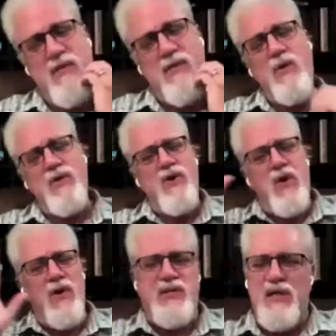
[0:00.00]
and those are
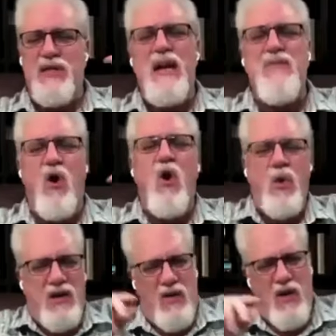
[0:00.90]
known as the seven
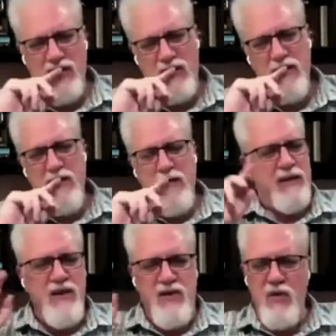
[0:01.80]
holy Qurans.
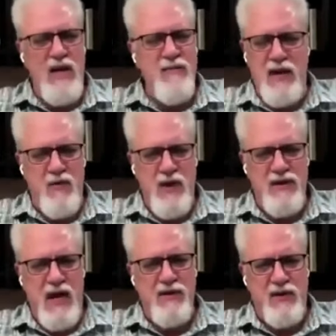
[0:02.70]
But they don't even get
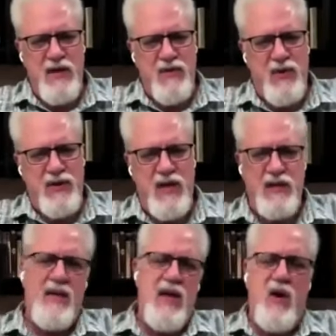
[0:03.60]
written down until
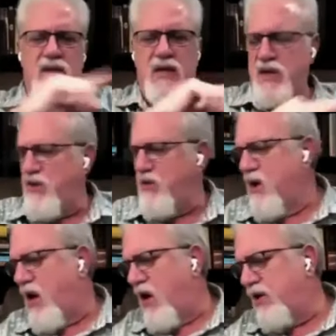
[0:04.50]
736, and they go continue
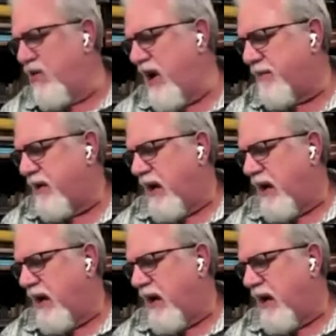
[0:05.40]
all the way up